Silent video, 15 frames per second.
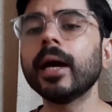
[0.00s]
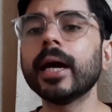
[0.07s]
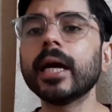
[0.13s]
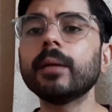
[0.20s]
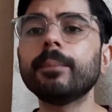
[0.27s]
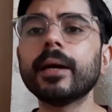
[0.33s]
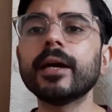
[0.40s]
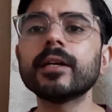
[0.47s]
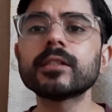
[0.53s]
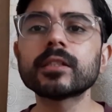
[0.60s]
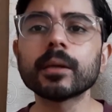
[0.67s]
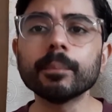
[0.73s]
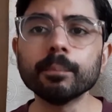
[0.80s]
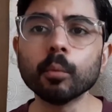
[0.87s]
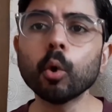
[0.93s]
it bears
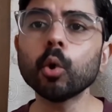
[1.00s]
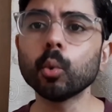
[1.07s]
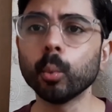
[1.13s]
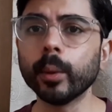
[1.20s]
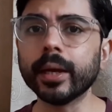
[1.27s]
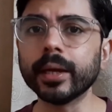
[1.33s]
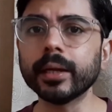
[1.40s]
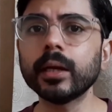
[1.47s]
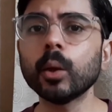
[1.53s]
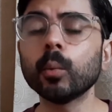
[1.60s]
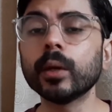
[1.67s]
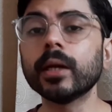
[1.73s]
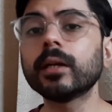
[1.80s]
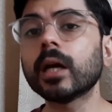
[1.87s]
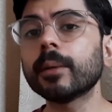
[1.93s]
more weight
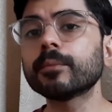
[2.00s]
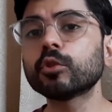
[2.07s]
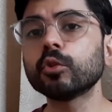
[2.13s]
when it comes